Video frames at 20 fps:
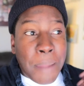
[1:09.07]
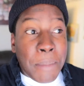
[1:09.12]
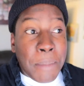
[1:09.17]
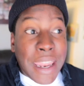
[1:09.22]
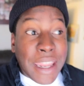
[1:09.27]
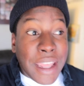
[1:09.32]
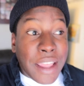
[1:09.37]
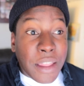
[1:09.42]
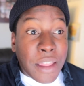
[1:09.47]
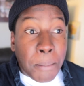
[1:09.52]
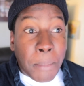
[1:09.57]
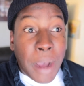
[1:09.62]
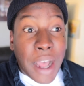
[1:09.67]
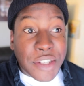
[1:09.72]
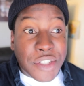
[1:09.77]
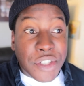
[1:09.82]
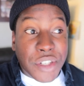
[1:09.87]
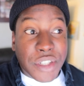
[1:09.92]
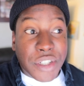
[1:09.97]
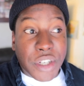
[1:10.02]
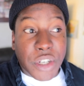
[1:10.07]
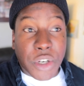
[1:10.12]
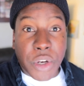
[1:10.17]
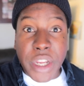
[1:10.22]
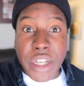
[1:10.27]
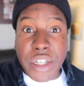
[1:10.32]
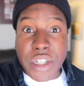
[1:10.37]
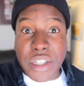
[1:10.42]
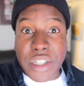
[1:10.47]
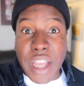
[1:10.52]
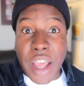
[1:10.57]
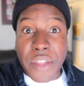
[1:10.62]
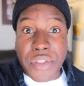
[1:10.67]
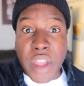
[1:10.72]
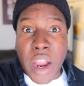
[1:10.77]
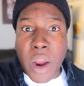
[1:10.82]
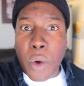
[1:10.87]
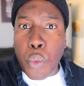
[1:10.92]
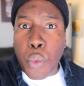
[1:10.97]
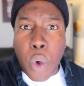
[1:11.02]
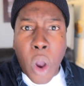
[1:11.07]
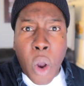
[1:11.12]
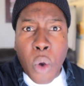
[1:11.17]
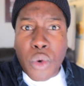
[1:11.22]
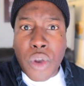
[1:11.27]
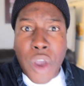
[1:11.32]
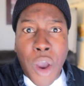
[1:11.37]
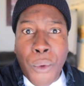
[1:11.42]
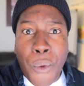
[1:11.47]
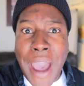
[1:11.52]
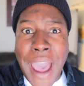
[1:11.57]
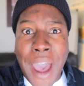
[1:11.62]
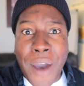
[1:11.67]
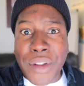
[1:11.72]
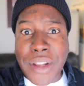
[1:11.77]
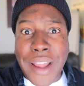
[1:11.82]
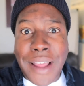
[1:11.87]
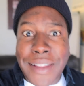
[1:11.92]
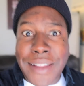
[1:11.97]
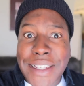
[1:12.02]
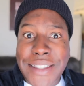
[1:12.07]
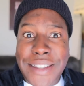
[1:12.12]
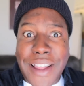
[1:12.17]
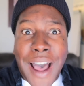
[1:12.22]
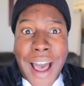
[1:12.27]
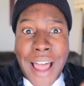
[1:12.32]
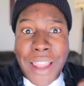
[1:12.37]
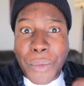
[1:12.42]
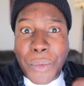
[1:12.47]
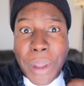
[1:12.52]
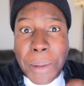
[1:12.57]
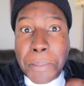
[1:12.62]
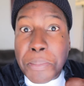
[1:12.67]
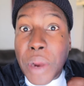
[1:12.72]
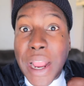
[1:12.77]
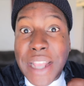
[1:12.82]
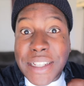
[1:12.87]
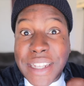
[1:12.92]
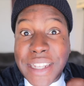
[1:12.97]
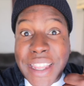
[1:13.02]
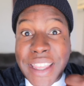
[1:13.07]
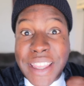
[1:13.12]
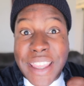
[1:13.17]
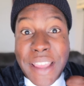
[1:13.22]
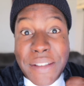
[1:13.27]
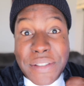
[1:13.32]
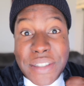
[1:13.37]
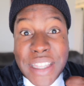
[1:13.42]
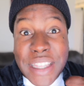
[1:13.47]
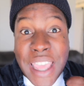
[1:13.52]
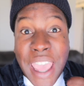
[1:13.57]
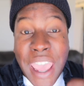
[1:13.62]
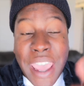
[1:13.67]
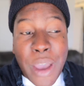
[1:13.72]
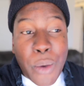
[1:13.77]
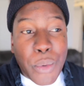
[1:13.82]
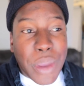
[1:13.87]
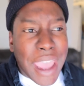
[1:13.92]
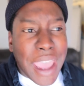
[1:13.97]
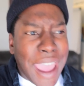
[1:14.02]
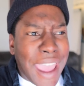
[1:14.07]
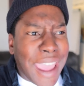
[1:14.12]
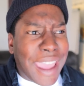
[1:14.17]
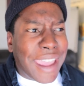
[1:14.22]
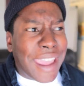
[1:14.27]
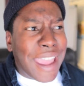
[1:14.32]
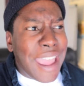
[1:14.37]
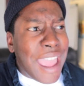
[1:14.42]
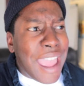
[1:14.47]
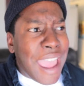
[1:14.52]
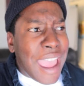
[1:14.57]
And many of the monsters and creatures out there won't go out unless the Halloween president gives the A-okay.